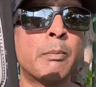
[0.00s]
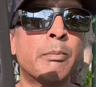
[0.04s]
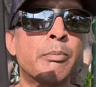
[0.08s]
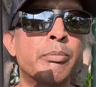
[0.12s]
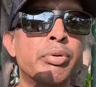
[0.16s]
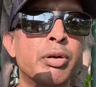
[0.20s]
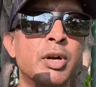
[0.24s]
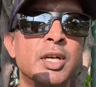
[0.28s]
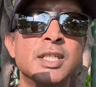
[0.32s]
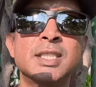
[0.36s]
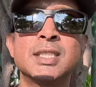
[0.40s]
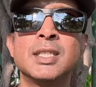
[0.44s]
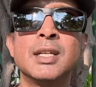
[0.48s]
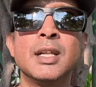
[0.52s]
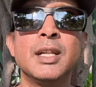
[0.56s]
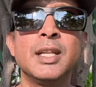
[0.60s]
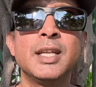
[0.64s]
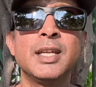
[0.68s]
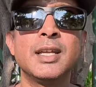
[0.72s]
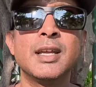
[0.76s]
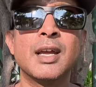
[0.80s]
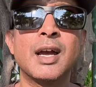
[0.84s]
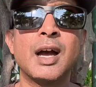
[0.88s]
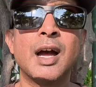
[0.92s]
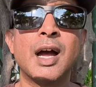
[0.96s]

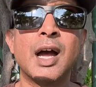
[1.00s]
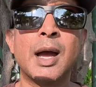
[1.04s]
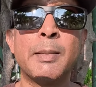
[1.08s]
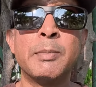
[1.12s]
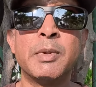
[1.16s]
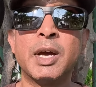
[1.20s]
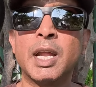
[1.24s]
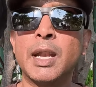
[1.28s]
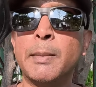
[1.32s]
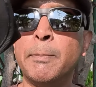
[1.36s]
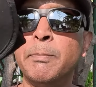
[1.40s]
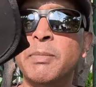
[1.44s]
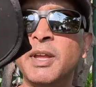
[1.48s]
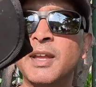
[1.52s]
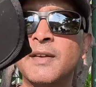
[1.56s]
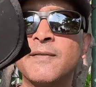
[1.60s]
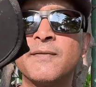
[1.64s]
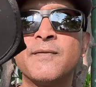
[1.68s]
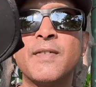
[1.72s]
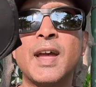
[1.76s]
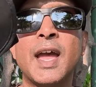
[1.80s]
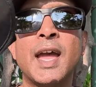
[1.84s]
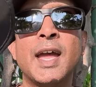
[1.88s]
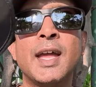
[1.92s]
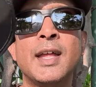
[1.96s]
Personally, I'm not a big
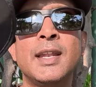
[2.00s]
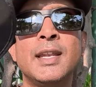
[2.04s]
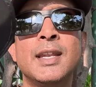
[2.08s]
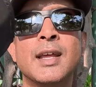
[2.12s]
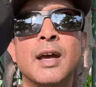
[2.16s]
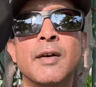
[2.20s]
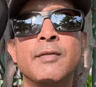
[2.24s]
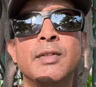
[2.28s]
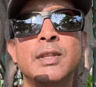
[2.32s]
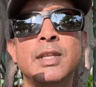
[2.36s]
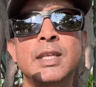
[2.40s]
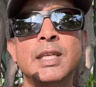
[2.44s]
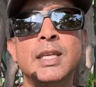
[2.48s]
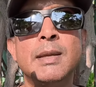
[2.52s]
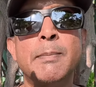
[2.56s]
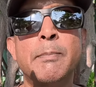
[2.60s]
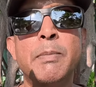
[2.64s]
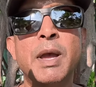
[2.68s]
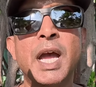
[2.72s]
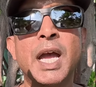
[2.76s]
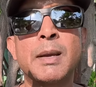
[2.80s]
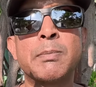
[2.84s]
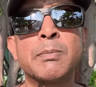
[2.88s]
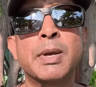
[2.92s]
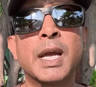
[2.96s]
fan of the
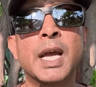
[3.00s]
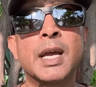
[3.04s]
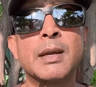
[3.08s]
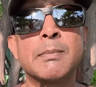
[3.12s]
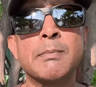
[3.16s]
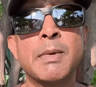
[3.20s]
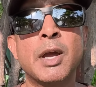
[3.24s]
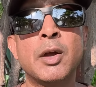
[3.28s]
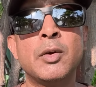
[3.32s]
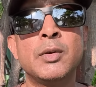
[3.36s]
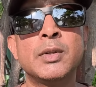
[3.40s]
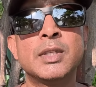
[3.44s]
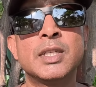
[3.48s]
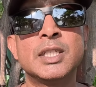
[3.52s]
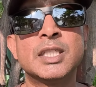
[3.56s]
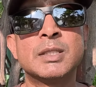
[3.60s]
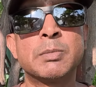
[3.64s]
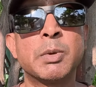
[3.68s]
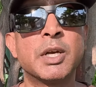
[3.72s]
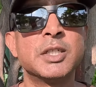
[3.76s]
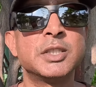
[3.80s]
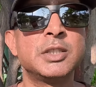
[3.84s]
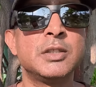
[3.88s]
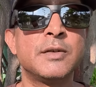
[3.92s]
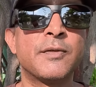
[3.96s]
backpack mount,
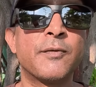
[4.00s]
especially